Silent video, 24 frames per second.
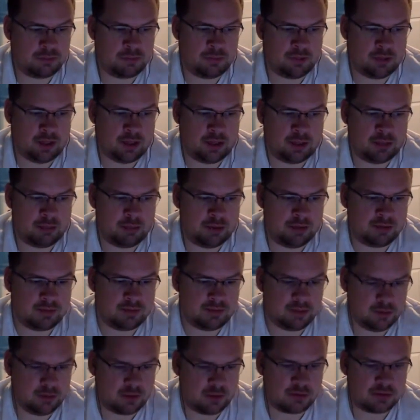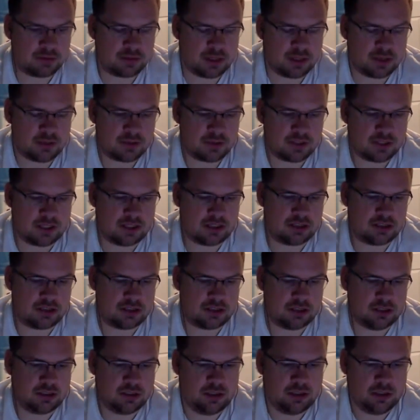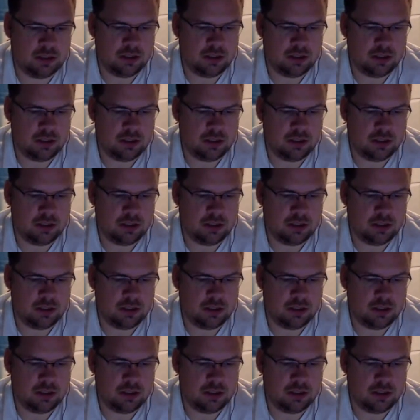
Buffalo themselves actually,